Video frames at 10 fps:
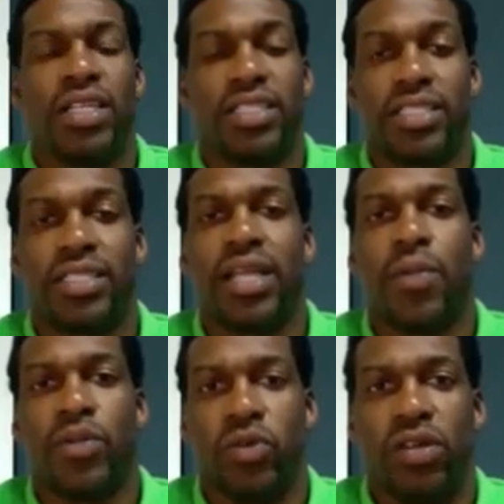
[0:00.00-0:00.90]
This is an
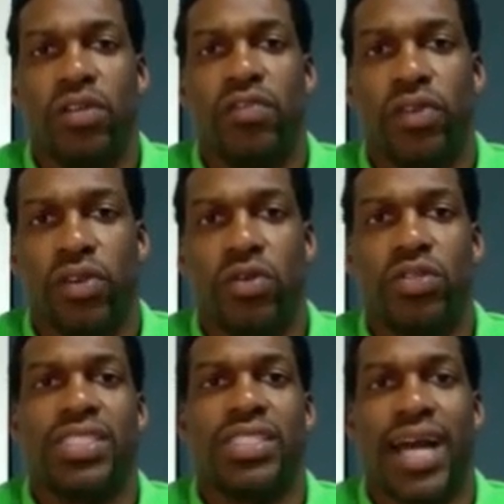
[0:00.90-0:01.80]
opportunity for you
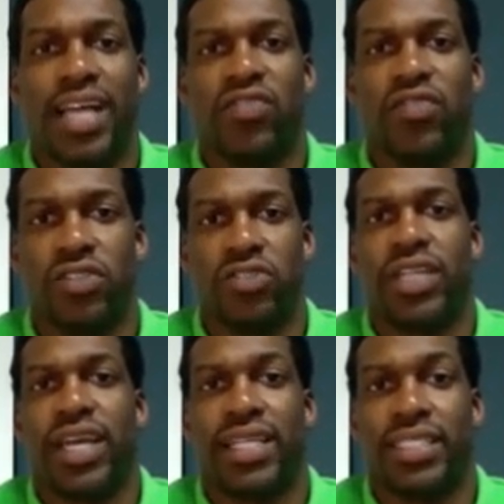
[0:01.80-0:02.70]
to entice your
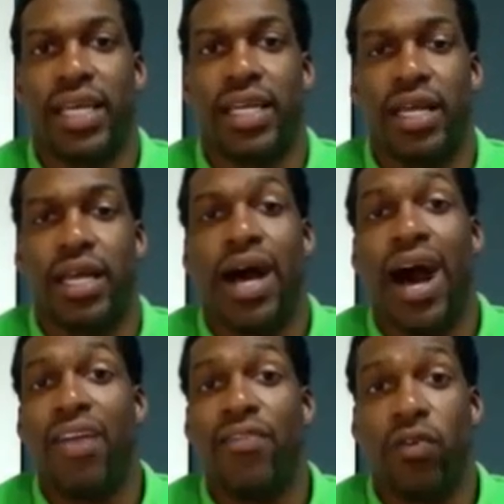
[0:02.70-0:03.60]
visitors, like I said.
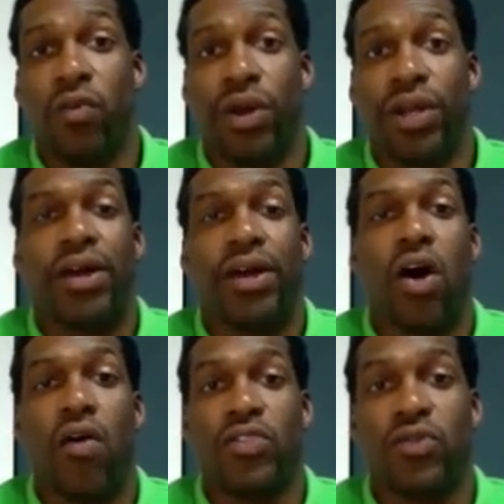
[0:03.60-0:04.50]
I, for one, I
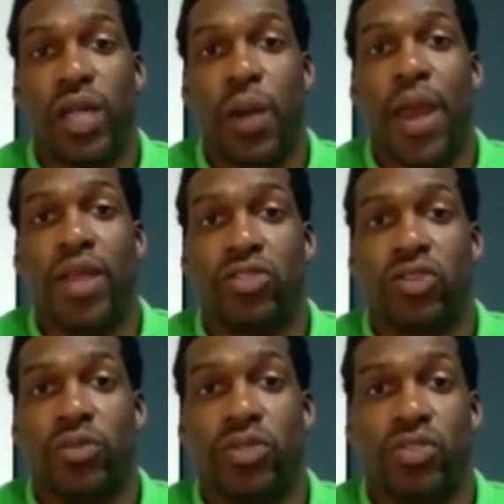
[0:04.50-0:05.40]
always read that page
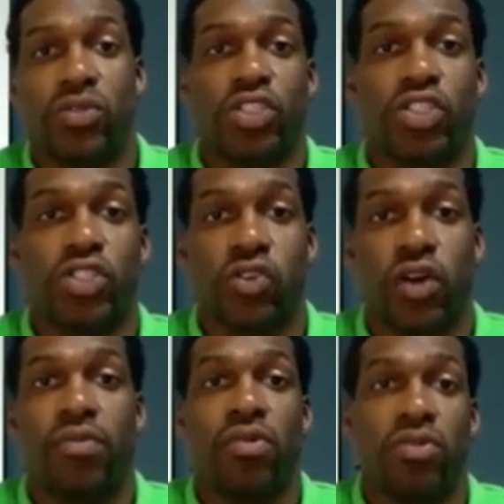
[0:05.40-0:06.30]
description to
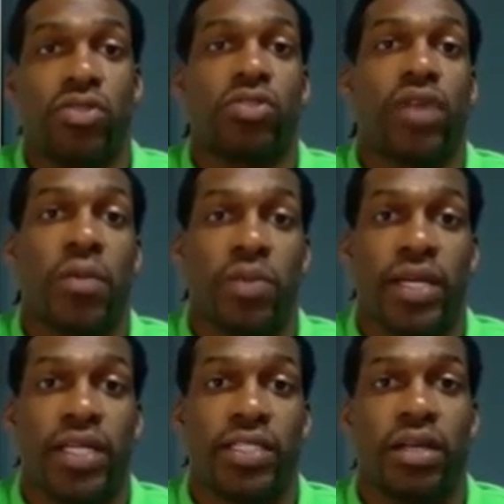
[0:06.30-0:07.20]
assure I'm going to the right
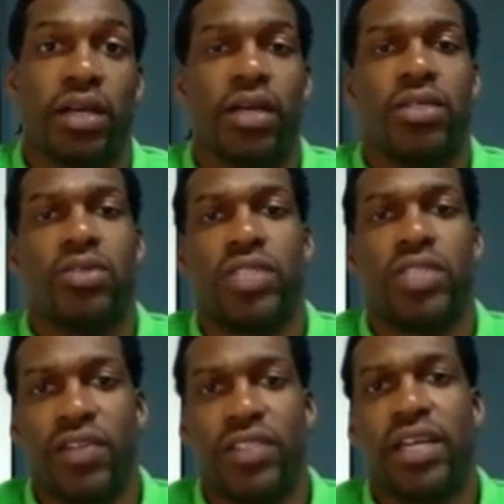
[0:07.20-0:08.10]
place. So
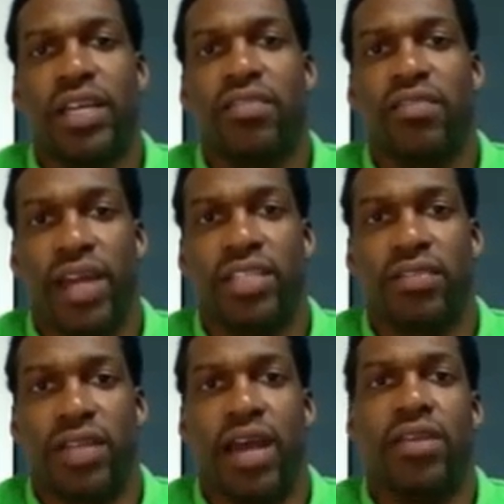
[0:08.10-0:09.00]
definitely take
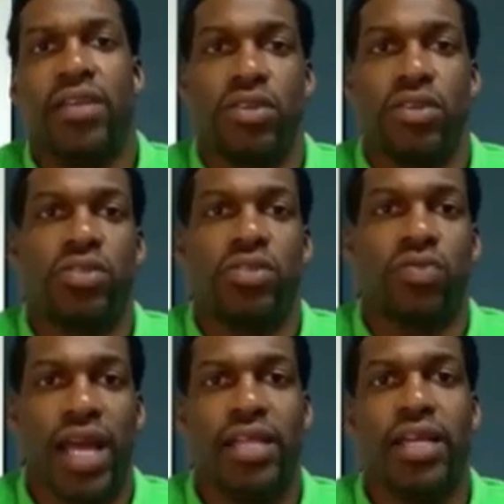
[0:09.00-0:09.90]
advantage of that and use
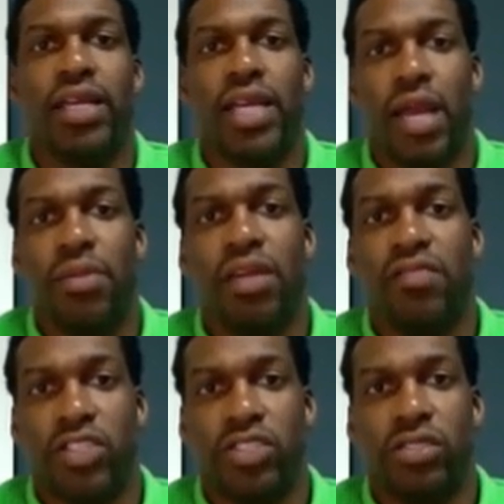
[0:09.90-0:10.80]
the right name
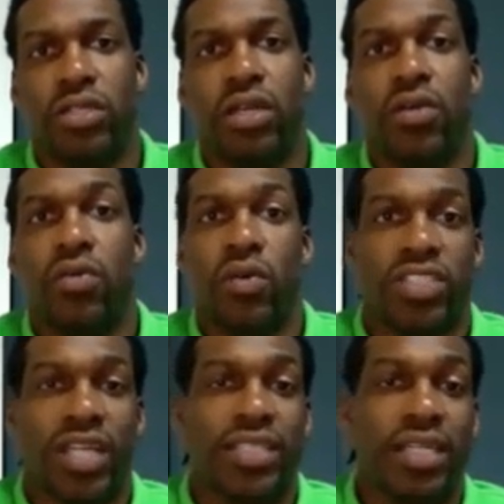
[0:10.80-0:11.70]
convention,
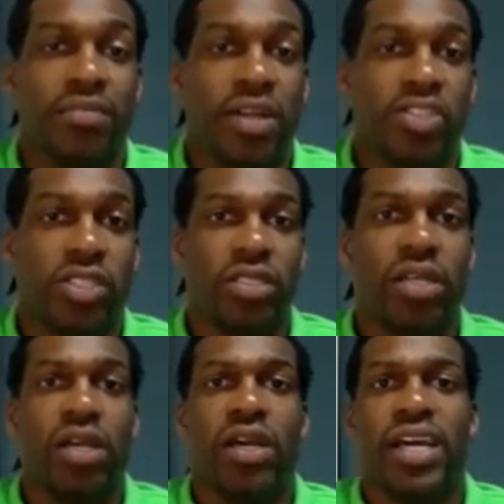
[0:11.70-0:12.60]
which I did
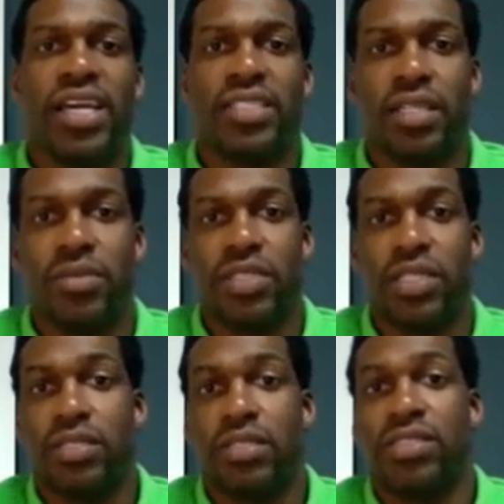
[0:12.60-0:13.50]
mention is
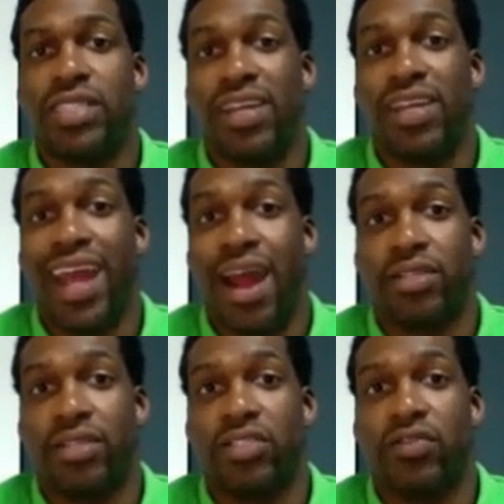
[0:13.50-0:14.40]
limited to 70
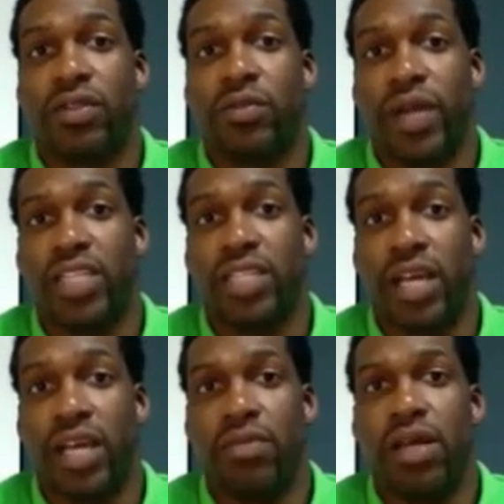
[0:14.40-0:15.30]
characters for the page
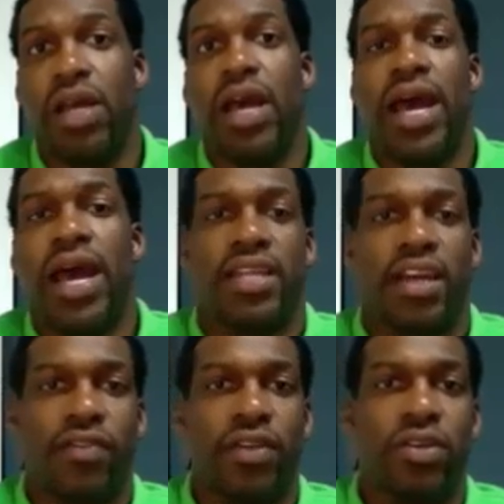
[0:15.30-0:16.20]
name, and
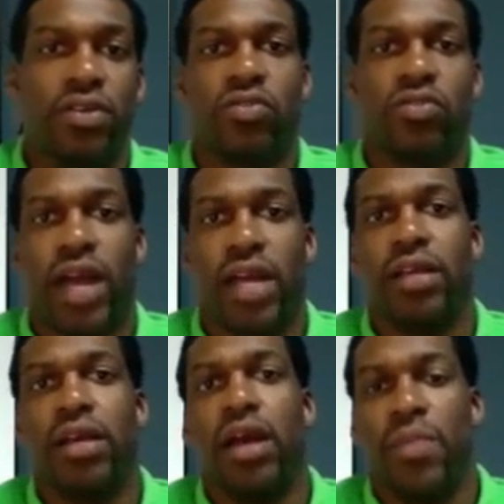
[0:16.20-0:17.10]
definitely use the
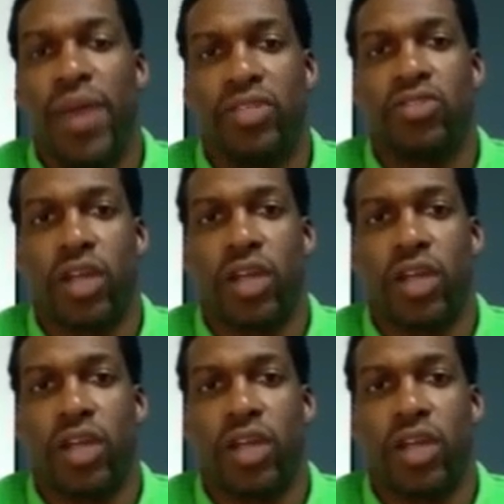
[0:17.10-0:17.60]
right page